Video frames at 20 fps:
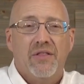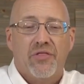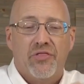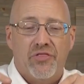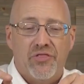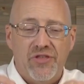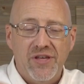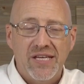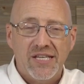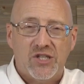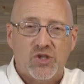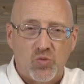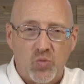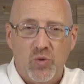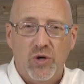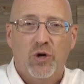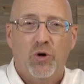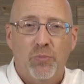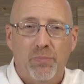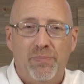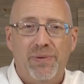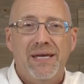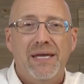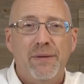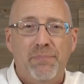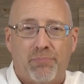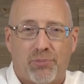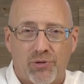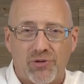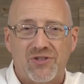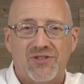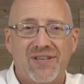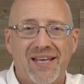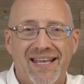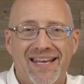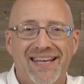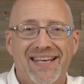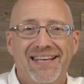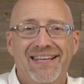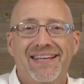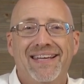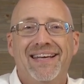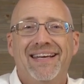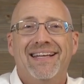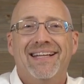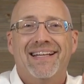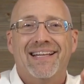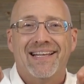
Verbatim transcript: this will be presented